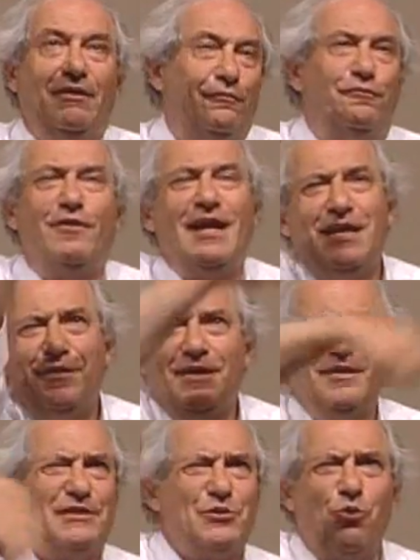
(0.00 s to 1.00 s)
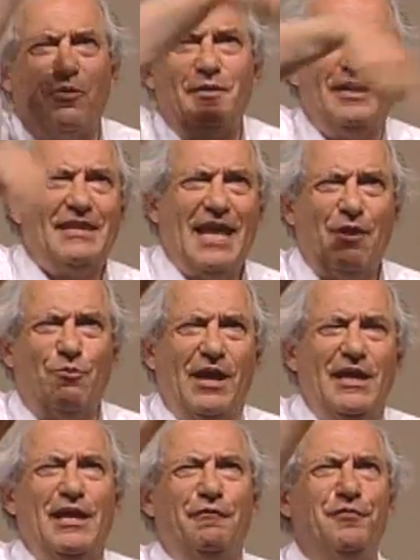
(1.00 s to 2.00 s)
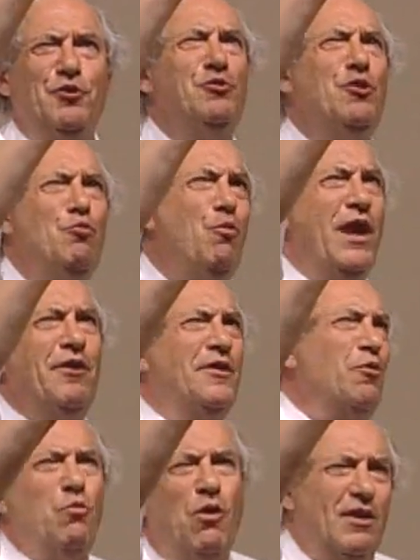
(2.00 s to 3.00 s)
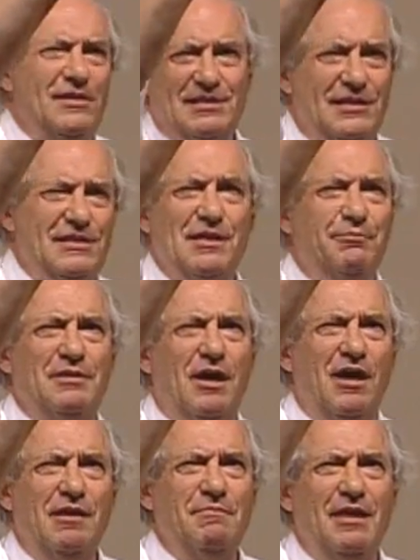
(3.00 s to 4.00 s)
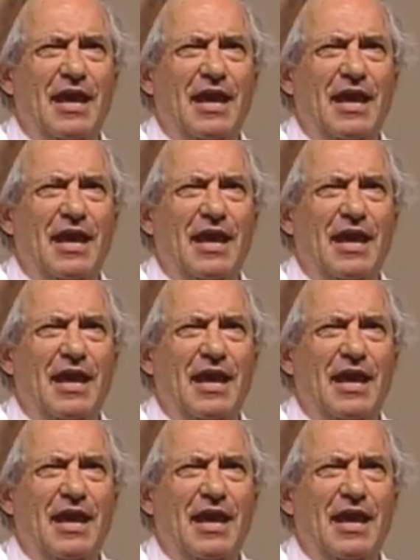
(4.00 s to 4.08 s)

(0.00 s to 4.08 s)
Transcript: For anything that's orbiting that way, if you knew where it was at some time